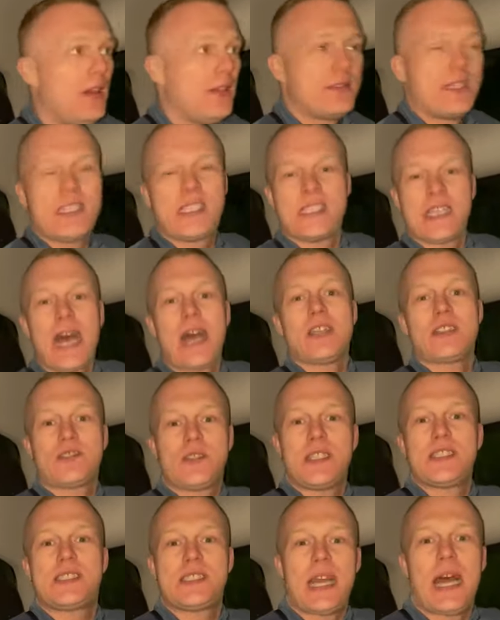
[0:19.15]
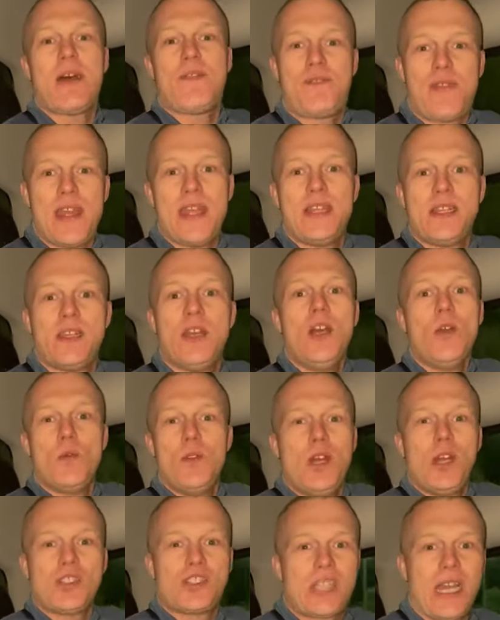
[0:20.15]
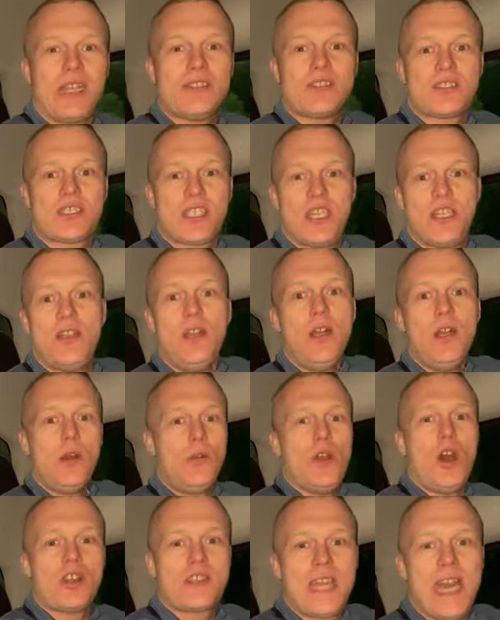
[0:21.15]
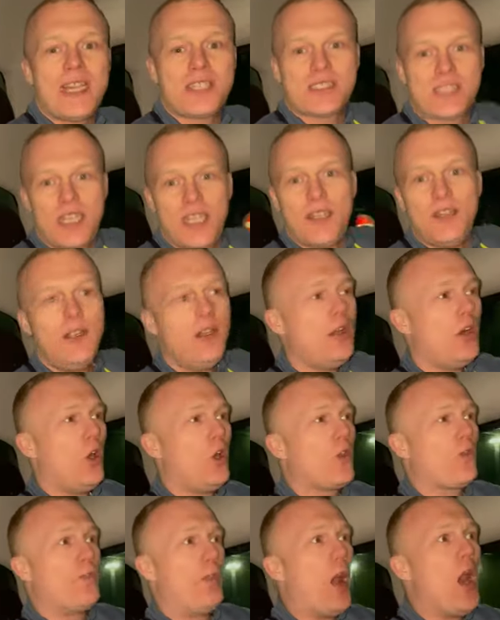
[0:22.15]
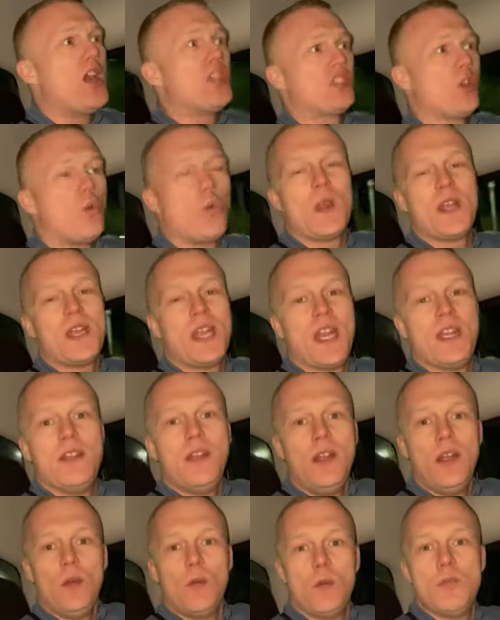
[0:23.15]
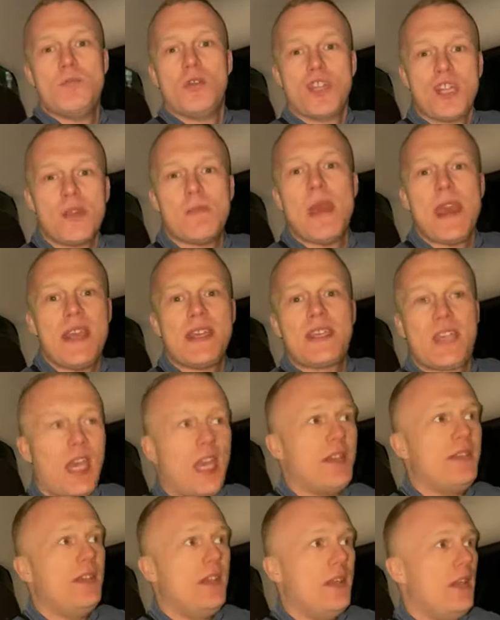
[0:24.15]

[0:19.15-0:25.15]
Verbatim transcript: This is our this is our thing. We're not chancing. We're not guessing. Us boys are winning. We're money making.